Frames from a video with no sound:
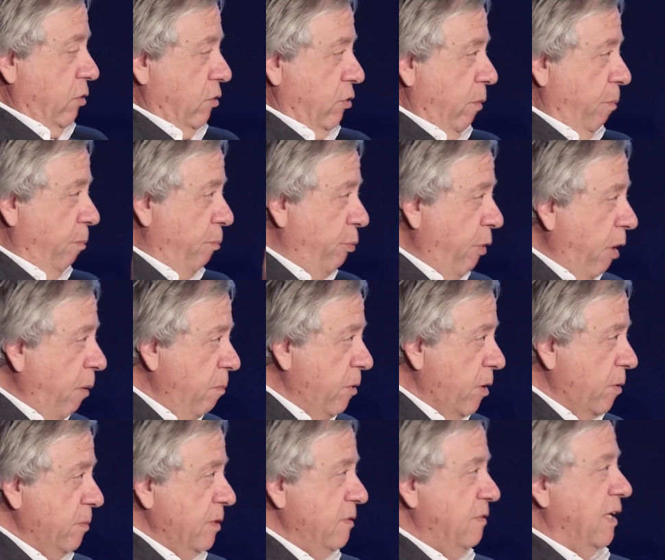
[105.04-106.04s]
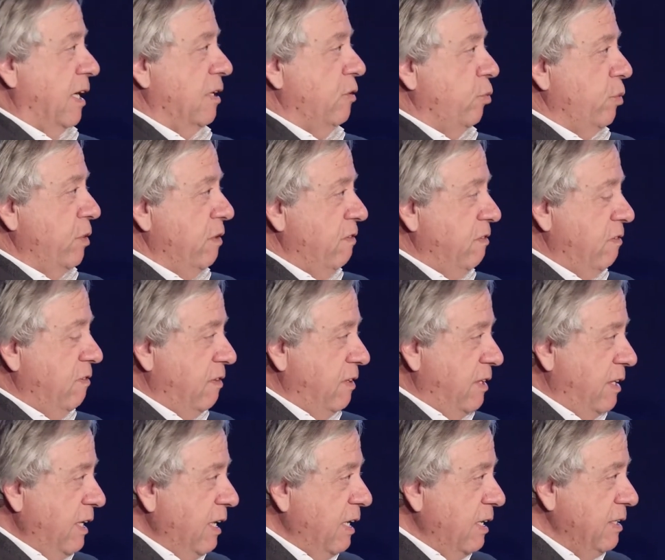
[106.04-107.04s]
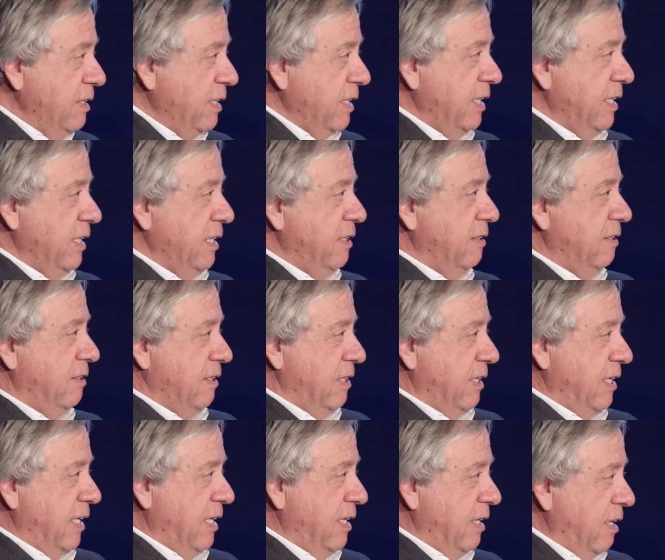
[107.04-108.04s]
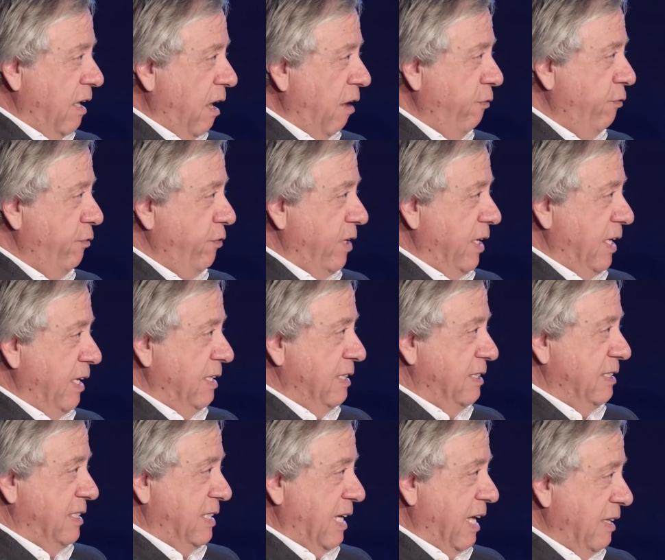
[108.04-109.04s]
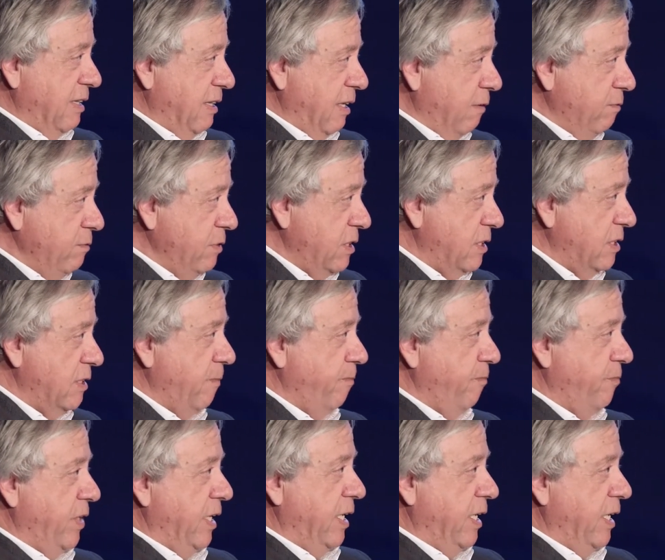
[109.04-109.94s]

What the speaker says: The problem is that we still need enough incentives,